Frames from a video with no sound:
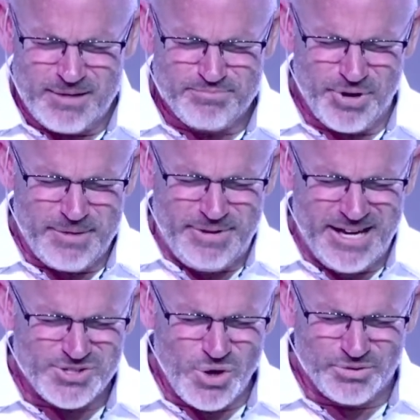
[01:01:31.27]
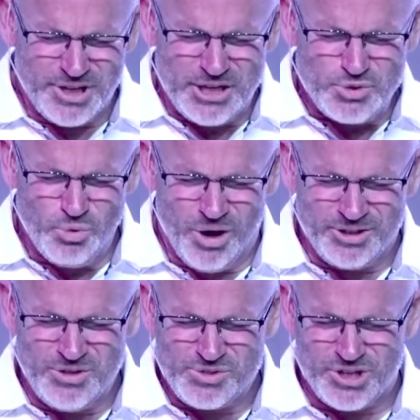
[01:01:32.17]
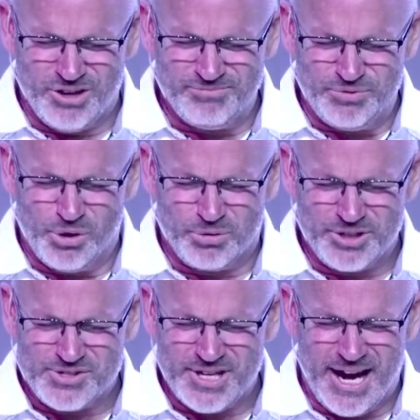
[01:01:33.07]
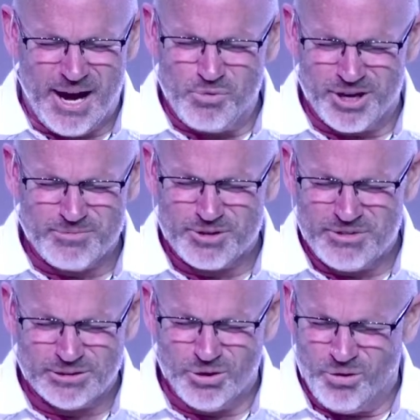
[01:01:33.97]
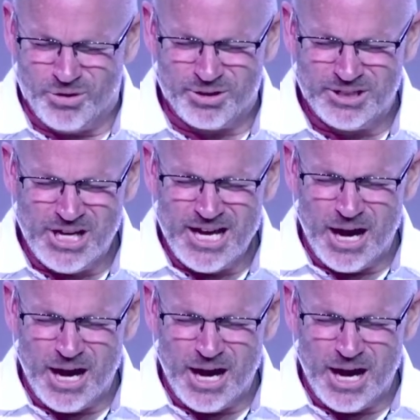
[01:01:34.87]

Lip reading: I pray peace over each one who's come forward to say, I want him to be Lord.